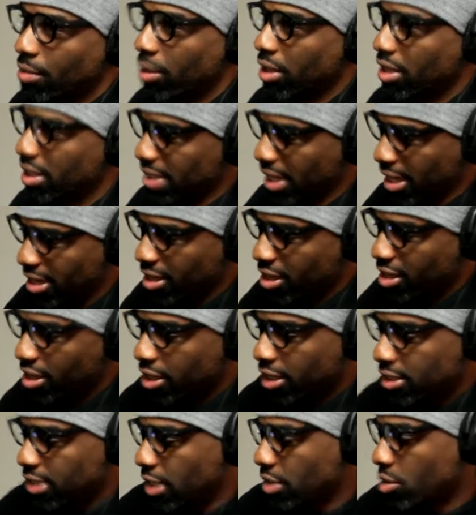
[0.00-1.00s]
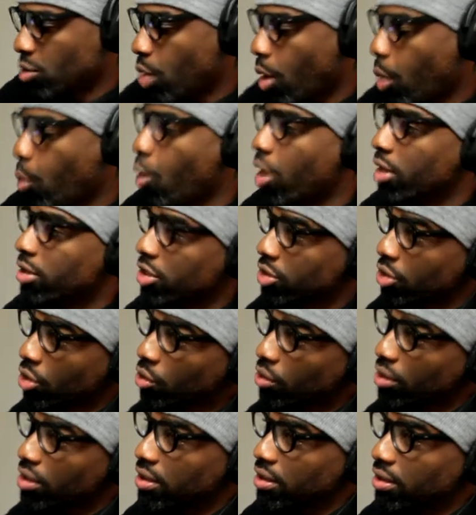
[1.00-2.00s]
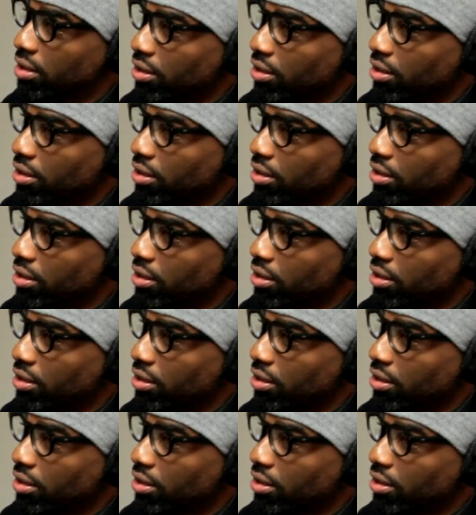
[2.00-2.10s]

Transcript: because I knew I wanted to do it.